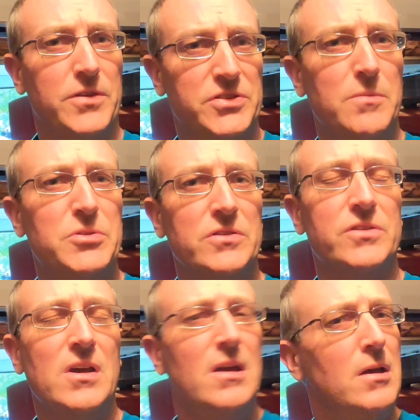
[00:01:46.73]
The Simpsons,
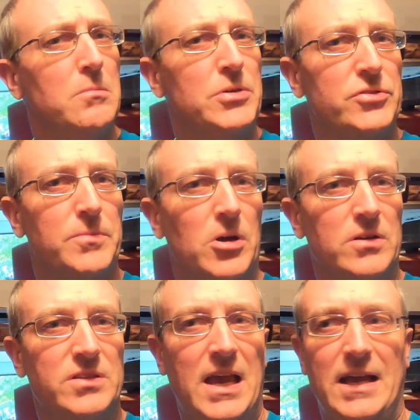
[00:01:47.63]
Mr.
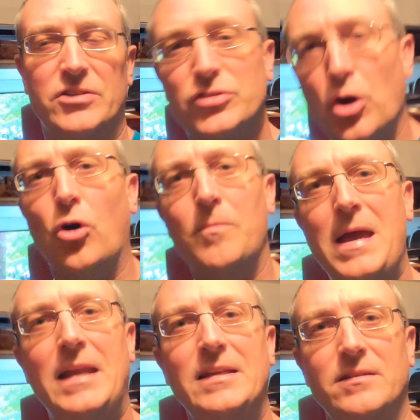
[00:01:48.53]
Burns had so
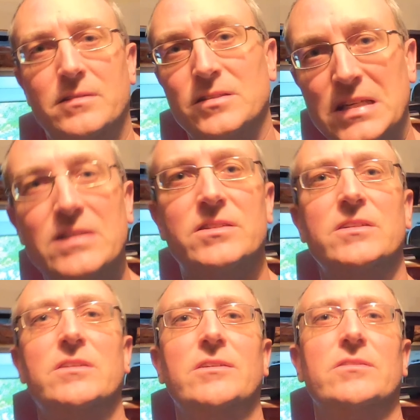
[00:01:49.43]
many
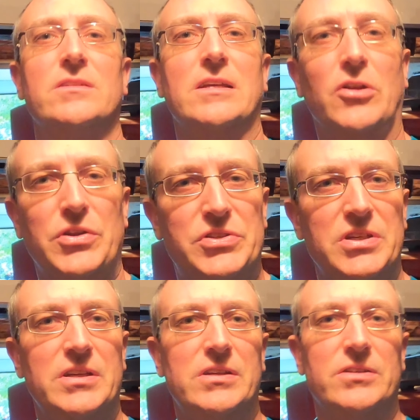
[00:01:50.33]
diseases,
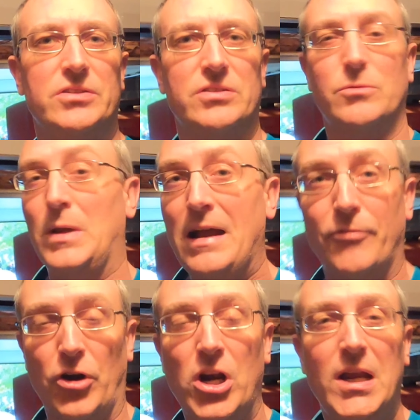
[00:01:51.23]
illnesses,
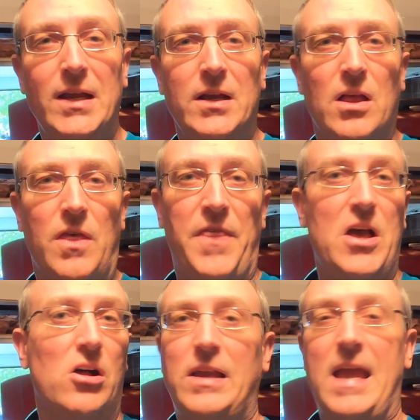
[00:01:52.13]
whatever, that they
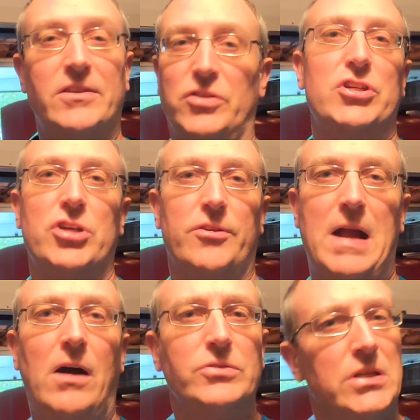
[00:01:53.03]
all canceled each other
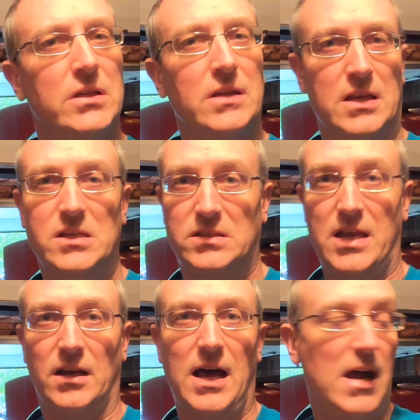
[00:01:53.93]
out, and he
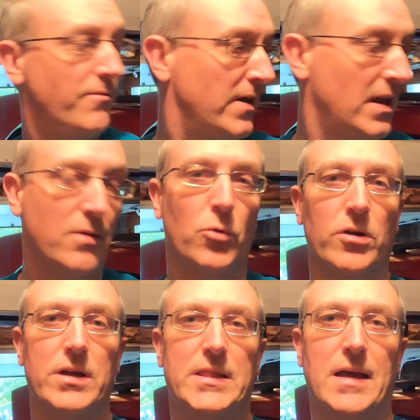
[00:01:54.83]
stayed alive. And I'm
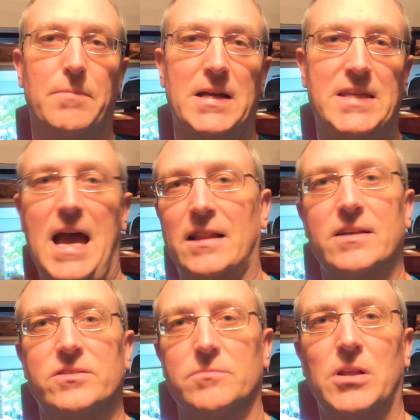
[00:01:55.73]
worried that by
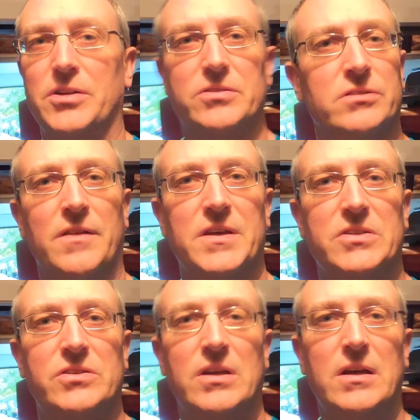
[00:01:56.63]
tackling some illnesses on
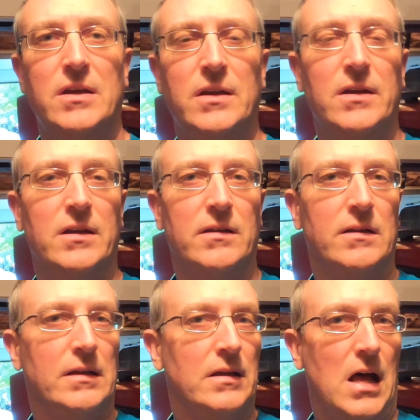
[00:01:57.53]
this,
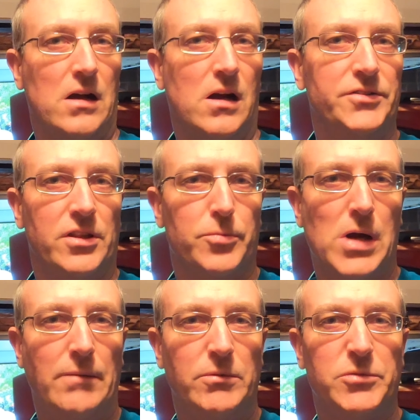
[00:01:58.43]
I'll cause other
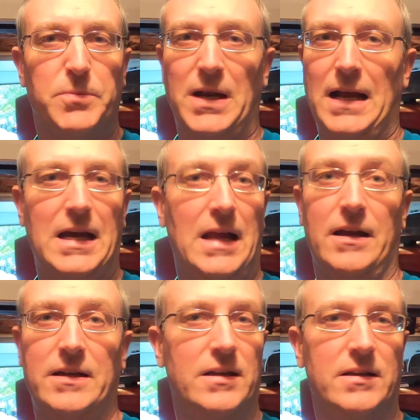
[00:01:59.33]
problems. But I
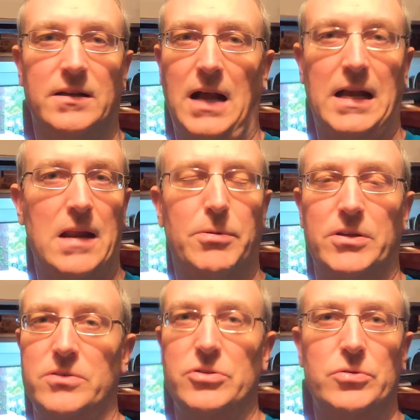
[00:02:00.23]
gotta
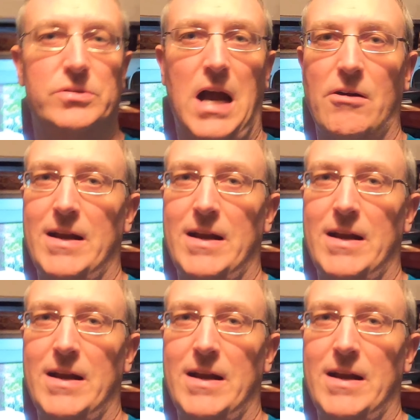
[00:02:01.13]
put new tie